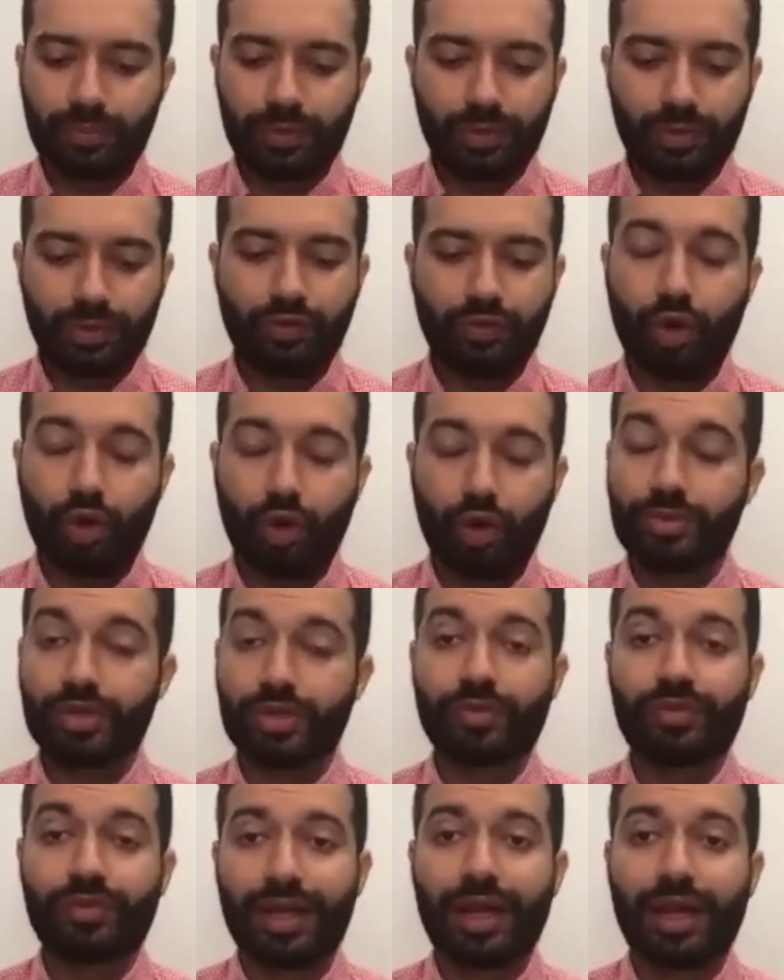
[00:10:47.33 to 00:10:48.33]
forms
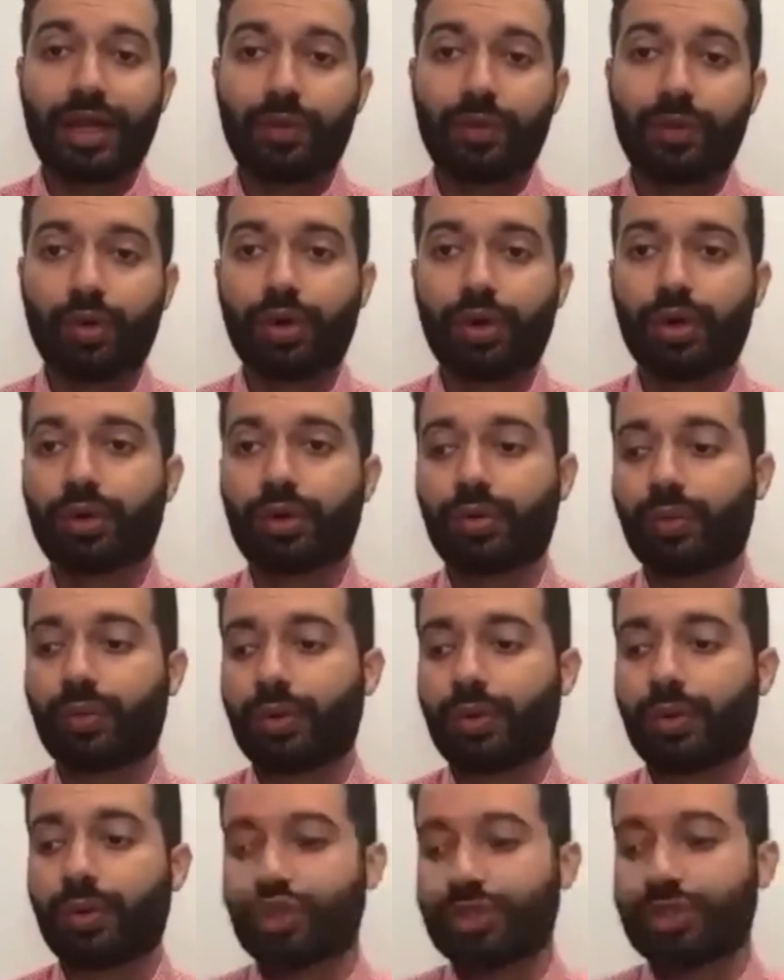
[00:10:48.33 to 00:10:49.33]
of AI work,
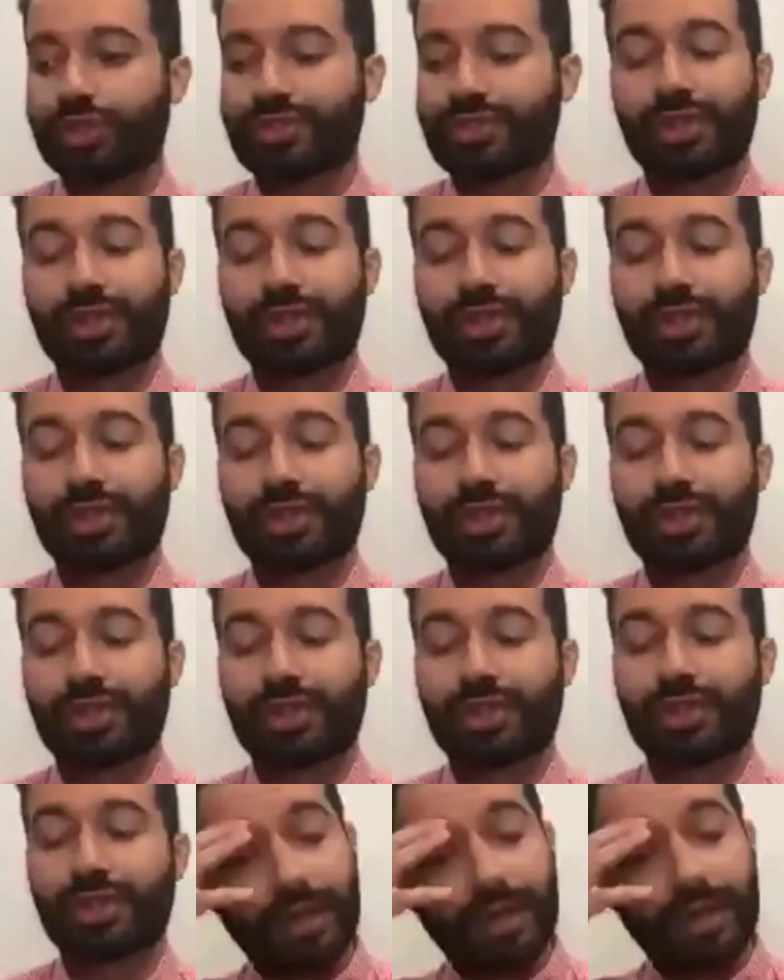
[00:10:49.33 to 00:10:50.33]
which is it can
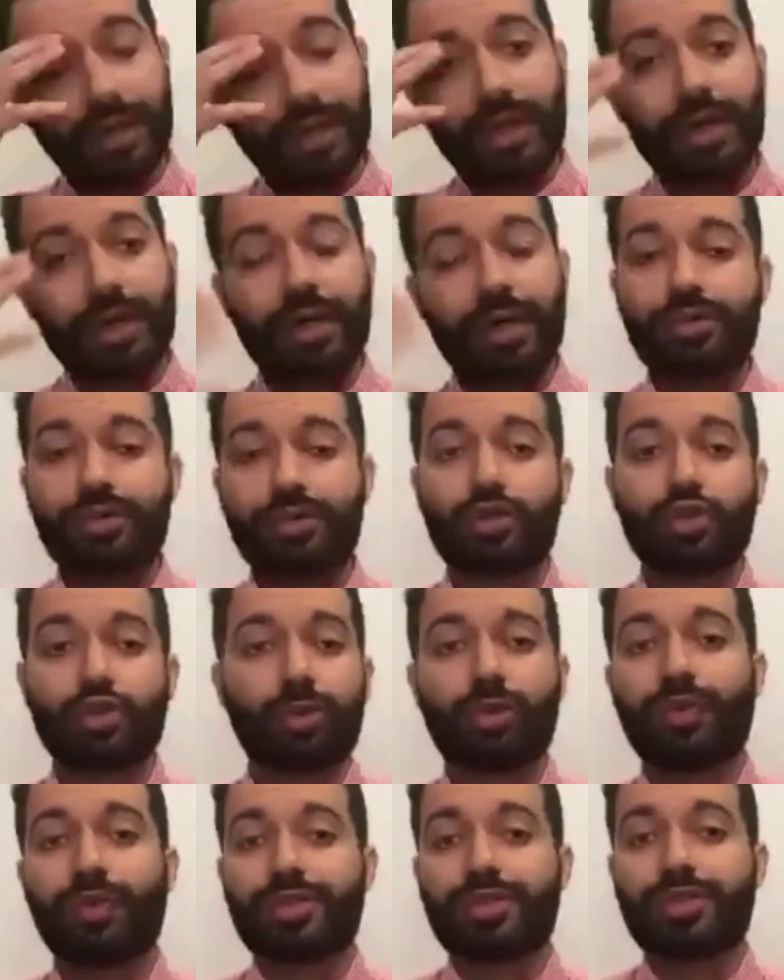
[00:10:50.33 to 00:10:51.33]
be
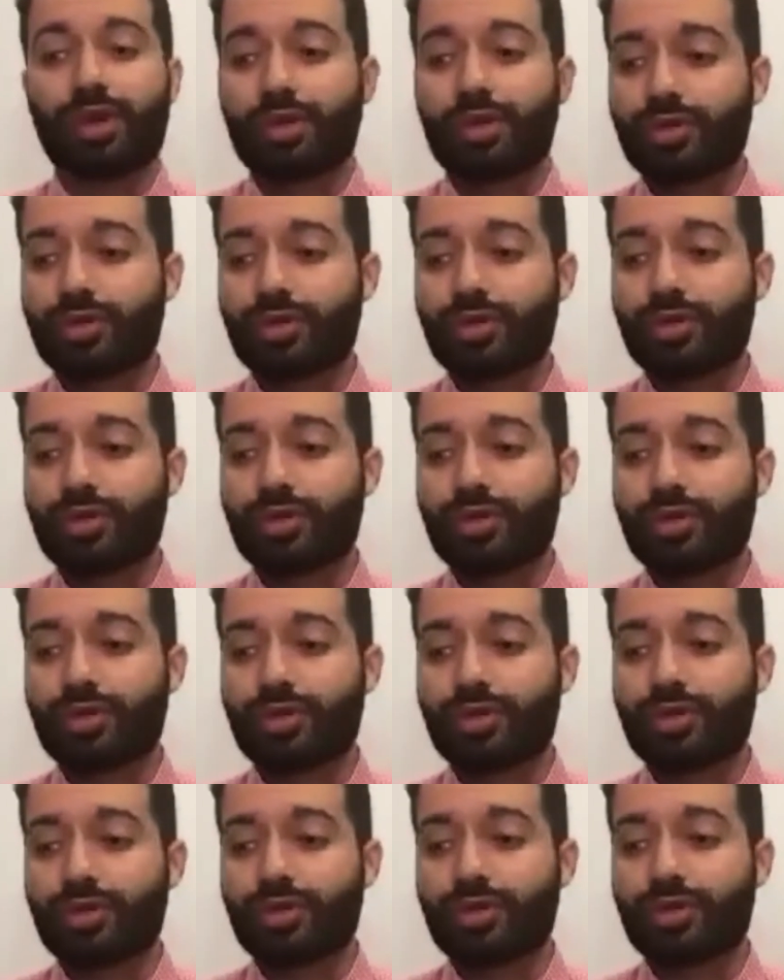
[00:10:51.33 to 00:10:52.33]
supervised or
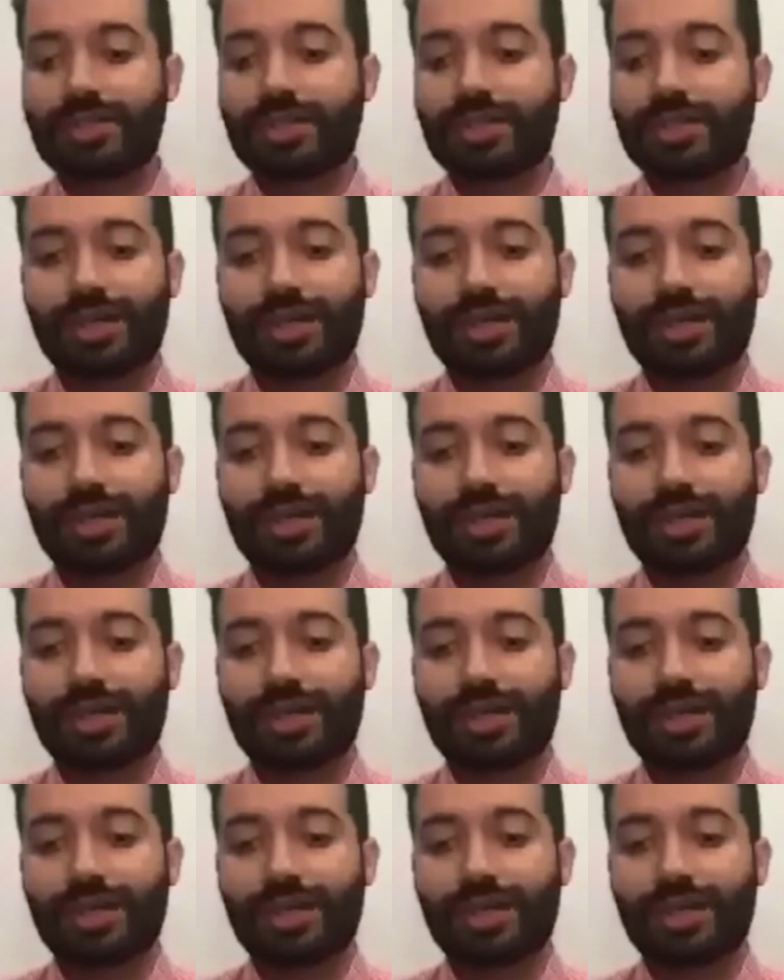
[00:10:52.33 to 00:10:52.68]
unsupervised,